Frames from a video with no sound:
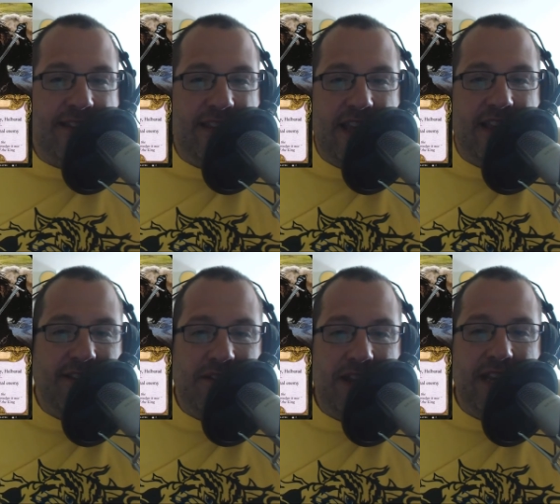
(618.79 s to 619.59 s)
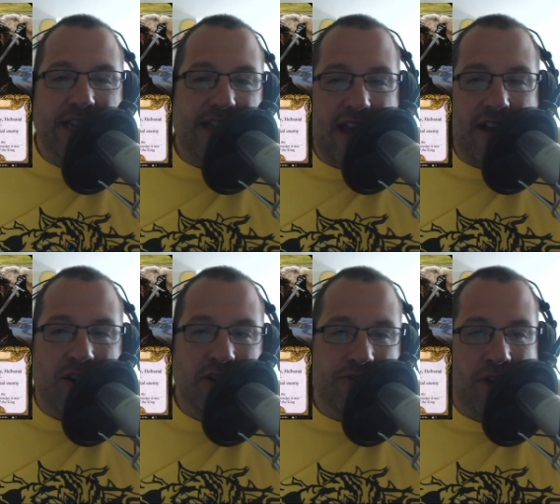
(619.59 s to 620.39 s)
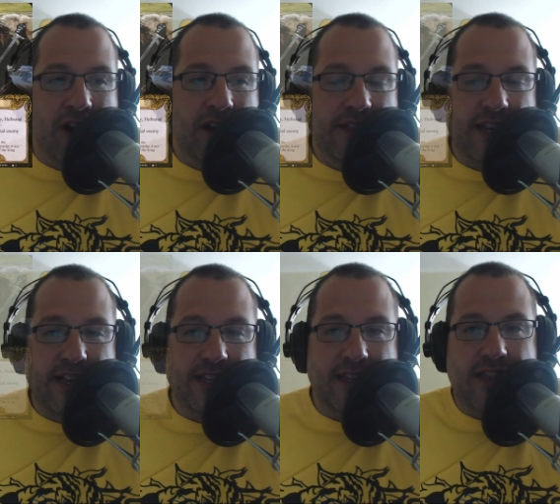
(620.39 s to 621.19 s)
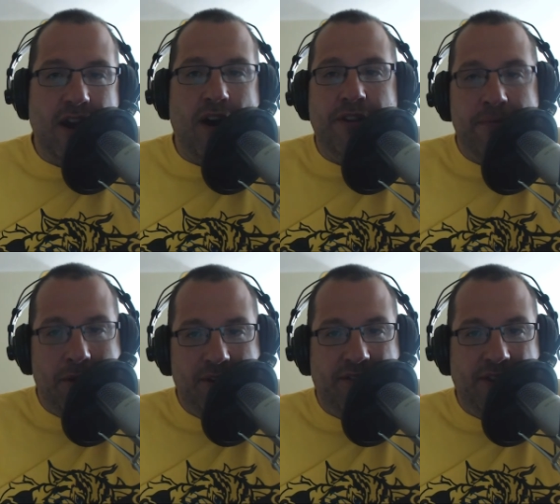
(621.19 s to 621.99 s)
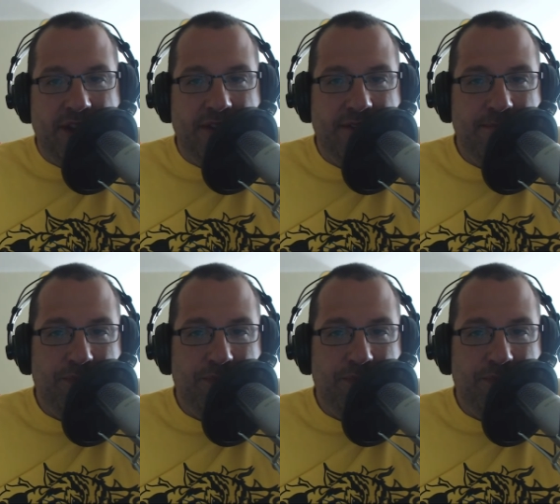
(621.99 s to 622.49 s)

the thing and so you can get that card draw and then you can let the other person